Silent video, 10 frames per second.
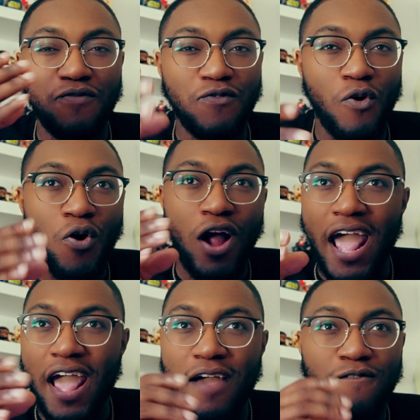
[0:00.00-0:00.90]

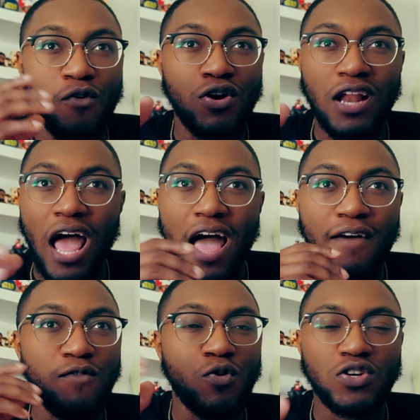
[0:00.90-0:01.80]
4.8, 4.9,
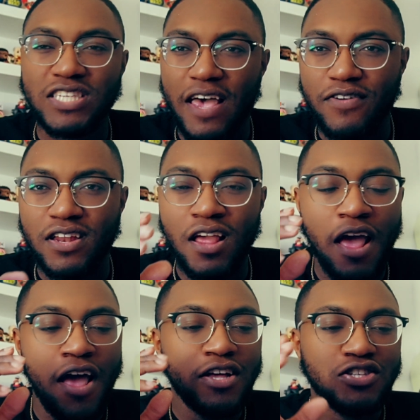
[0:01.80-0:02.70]
4.7.
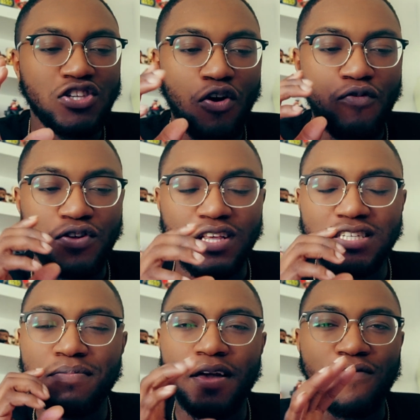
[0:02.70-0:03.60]
So for this to be a